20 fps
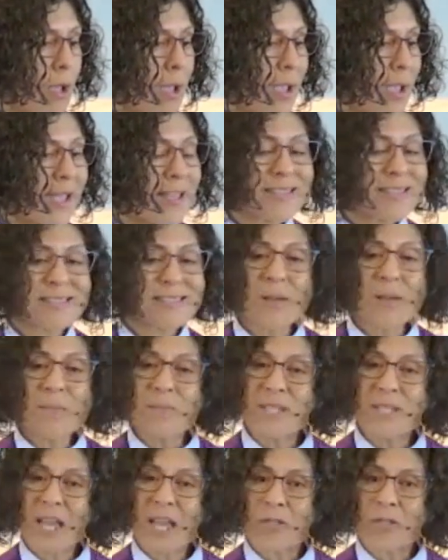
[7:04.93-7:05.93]
And
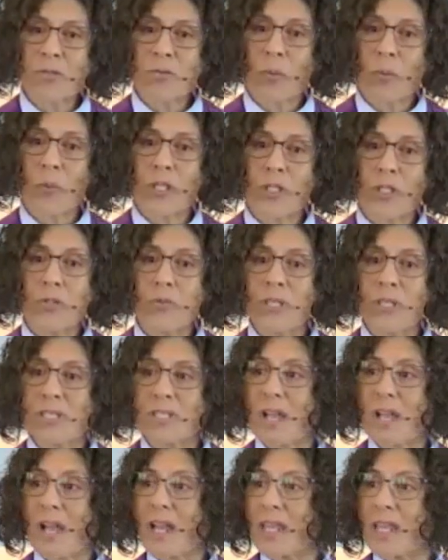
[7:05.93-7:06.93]
sometimes what we do
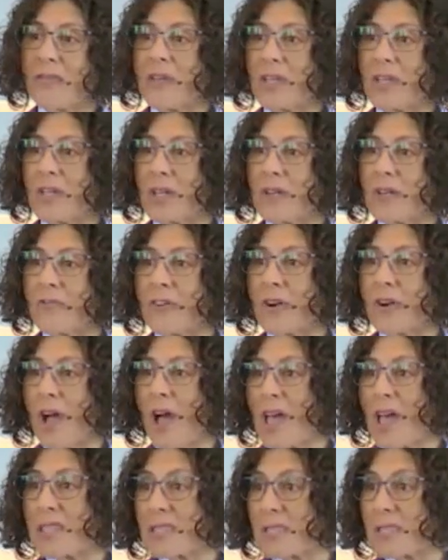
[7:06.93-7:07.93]
is not even good for
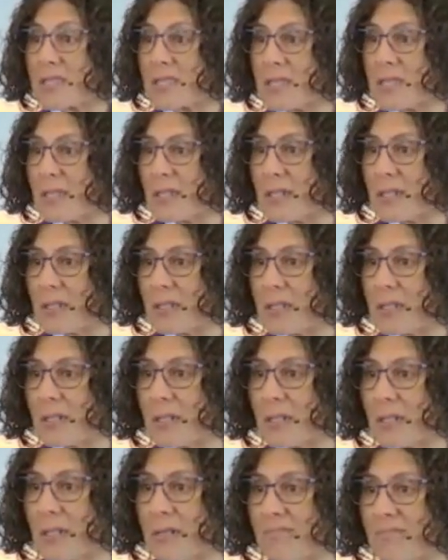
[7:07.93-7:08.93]
us,
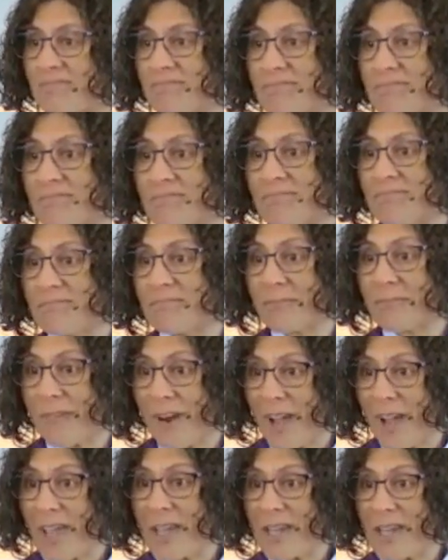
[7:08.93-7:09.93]

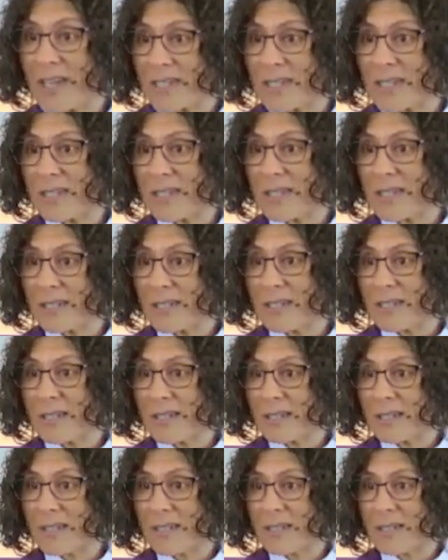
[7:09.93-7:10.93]
right?
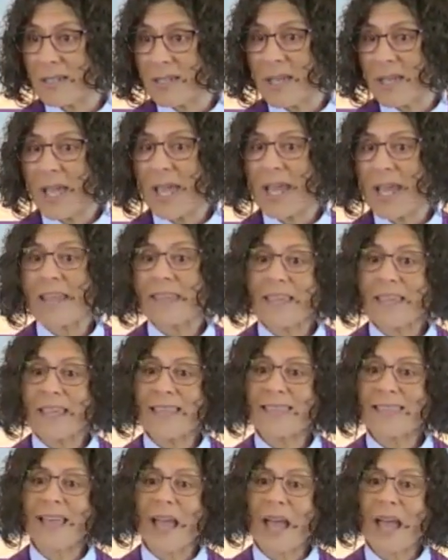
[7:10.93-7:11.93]
And I
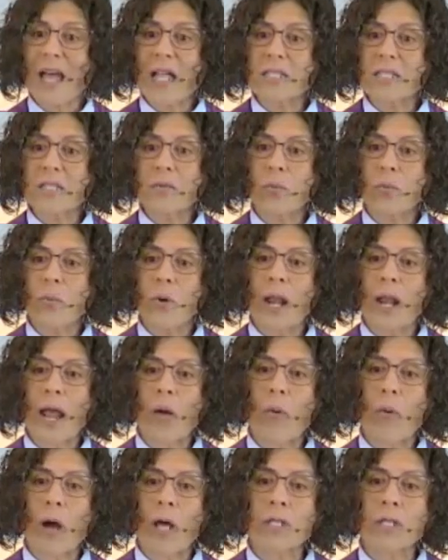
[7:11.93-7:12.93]
think that's what
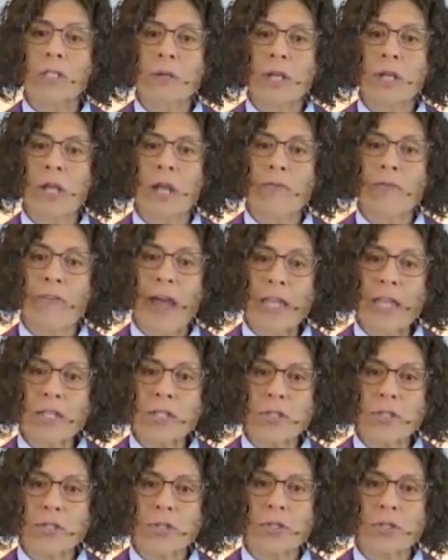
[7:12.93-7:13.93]
I want to
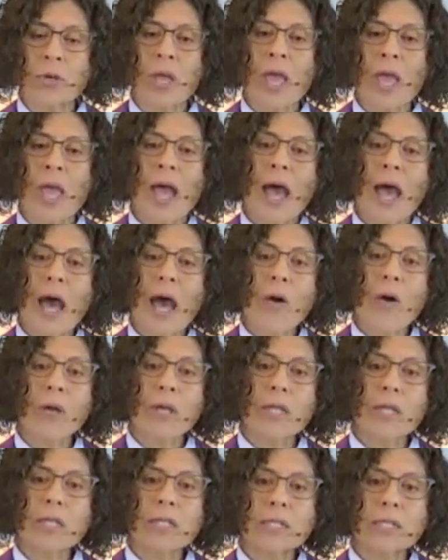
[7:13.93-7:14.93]
invite you to. How
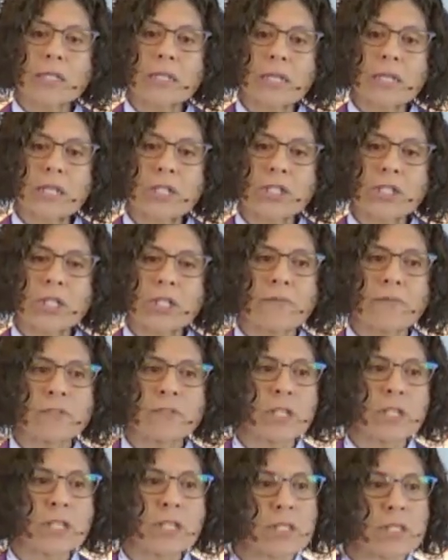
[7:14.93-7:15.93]
can the teaching of
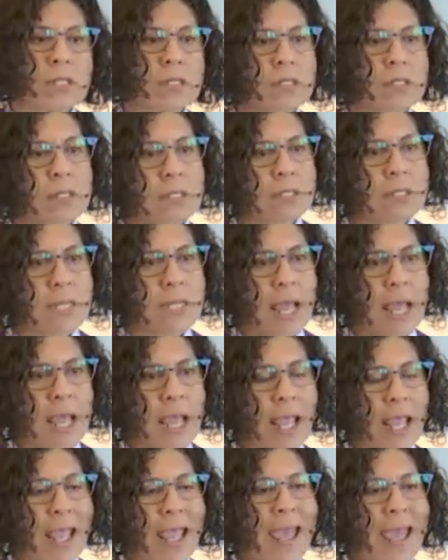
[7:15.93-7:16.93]
Jesus
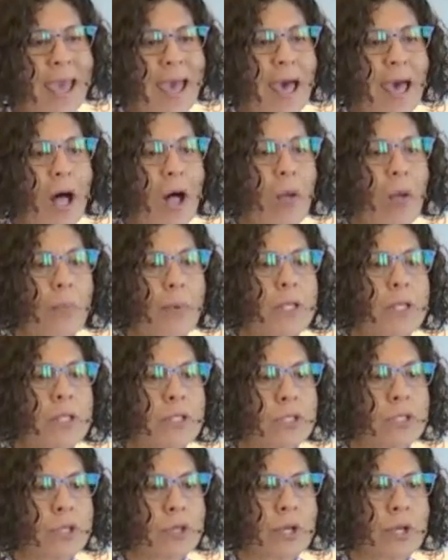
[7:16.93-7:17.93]
today help
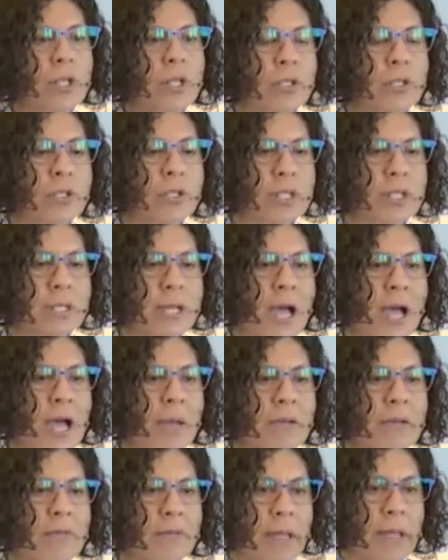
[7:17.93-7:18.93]
us during the
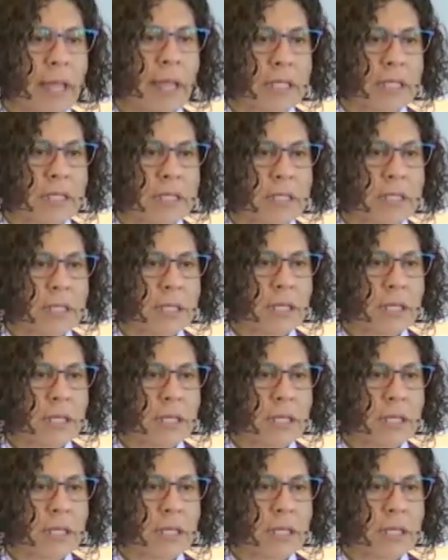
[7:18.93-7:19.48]
time of Lent?